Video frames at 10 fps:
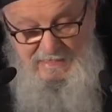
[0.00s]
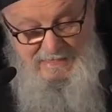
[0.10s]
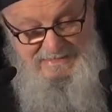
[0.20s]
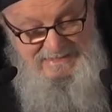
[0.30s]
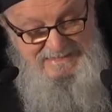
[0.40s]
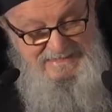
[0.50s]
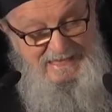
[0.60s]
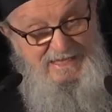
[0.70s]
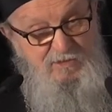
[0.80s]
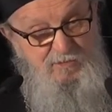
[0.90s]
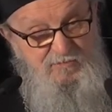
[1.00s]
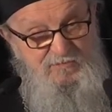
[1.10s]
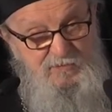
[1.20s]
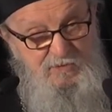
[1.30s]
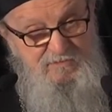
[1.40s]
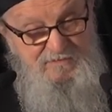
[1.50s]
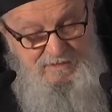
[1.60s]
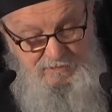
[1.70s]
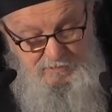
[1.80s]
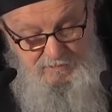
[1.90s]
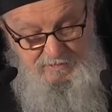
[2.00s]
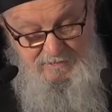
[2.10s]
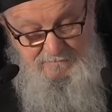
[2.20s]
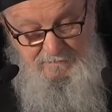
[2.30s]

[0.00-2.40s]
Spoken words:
as a sign of servitude,